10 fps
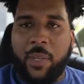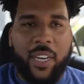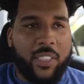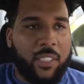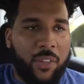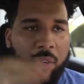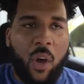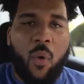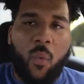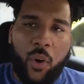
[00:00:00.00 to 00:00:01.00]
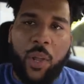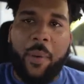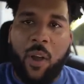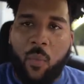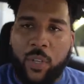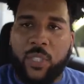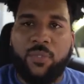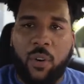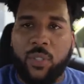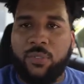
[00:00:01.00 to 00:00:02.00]
Because if you don't worry about what's
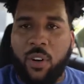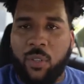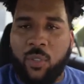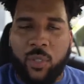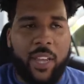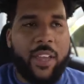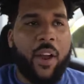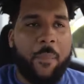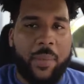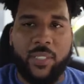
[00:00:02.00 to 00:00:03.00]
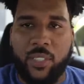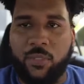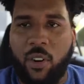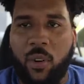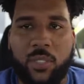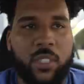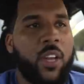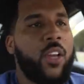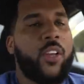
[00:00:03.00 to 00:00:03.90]
first, first, or take care of business first,